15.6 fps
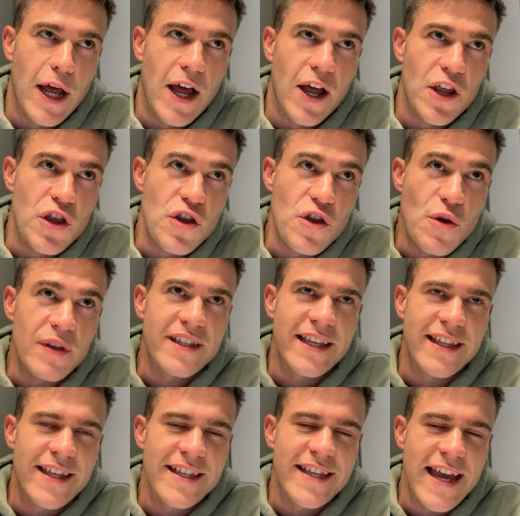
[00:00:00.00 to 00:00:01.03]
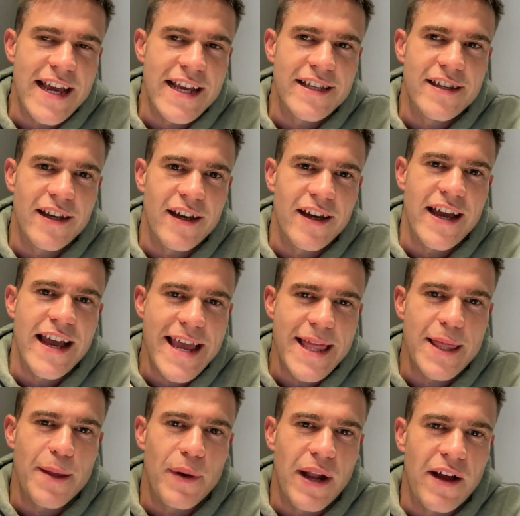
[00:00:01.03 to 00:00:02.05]
using the data in
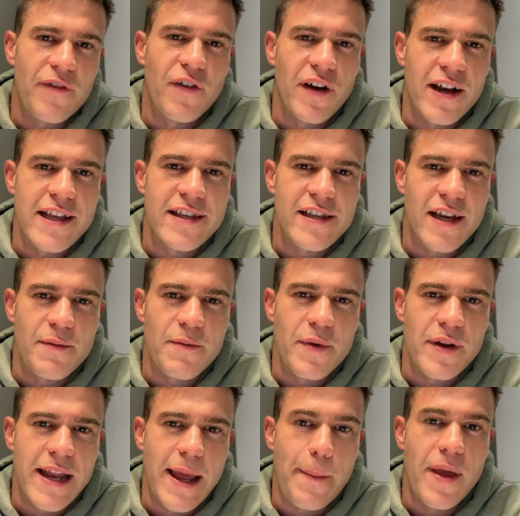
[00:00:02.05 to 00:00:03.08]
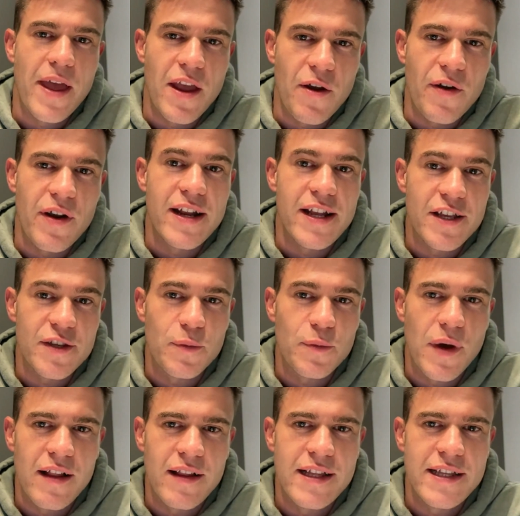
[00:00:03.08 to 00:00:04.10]
the Black Friday, Cyber Monday period as
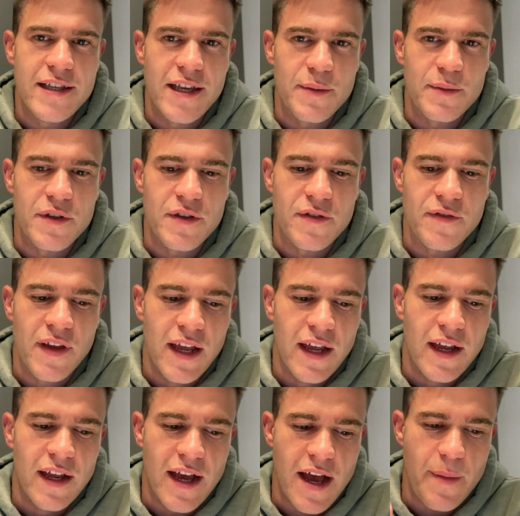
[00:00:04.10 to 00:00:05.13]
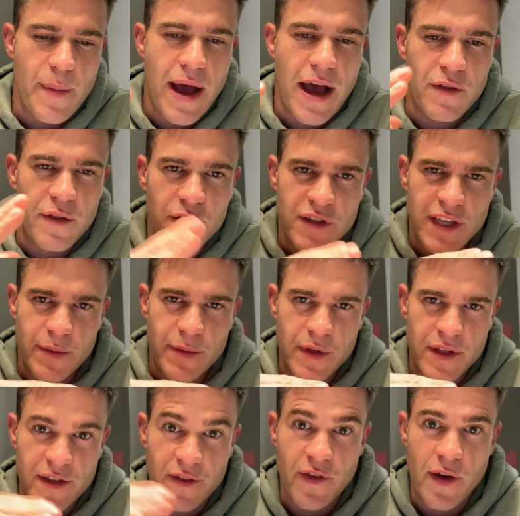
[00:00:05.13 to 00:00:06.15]
well in terms of how those
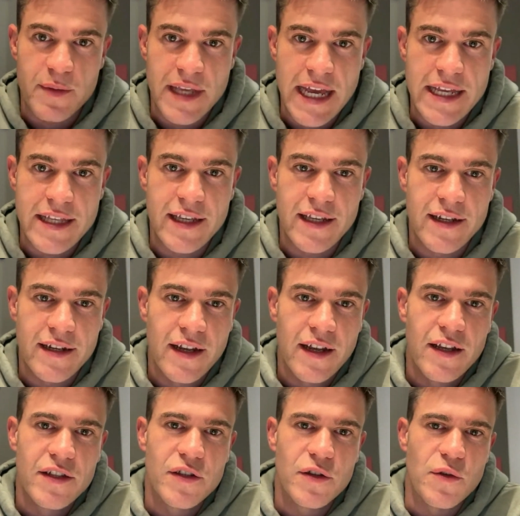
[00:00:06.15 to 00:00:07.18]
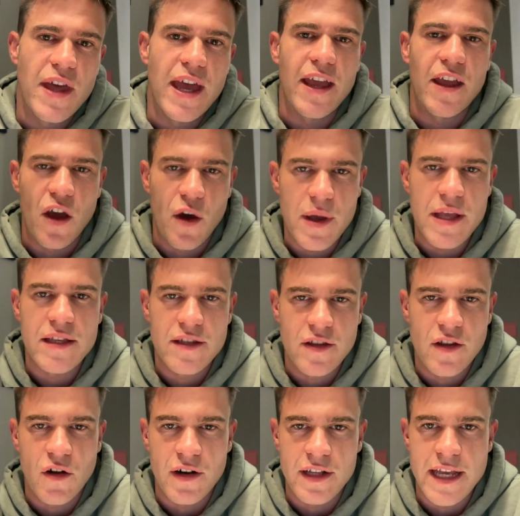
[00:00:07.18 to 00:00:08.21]
segments have updated to then go into the
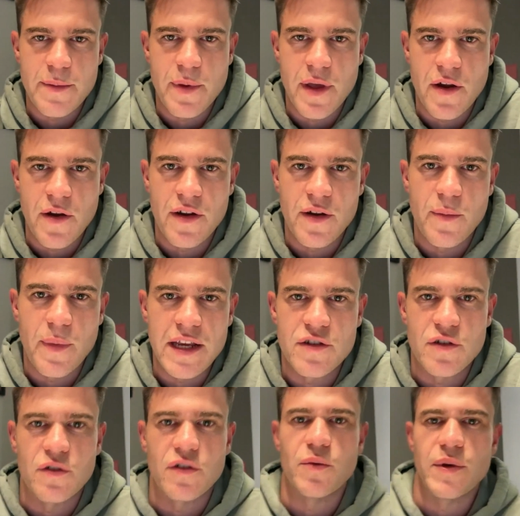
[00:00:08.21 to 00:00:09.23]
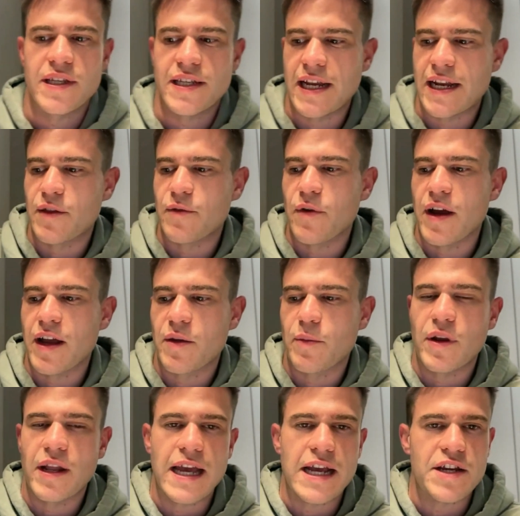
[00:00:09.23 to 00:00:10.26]
holiday period and make sure that we're sending the right
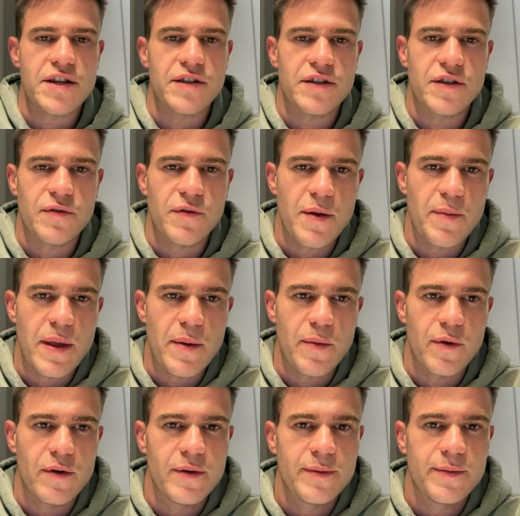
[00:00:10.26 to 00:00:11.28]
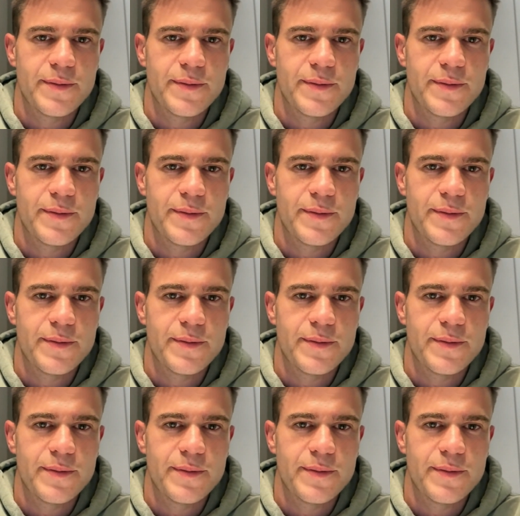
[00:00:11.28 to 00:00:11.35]
communications to the right people.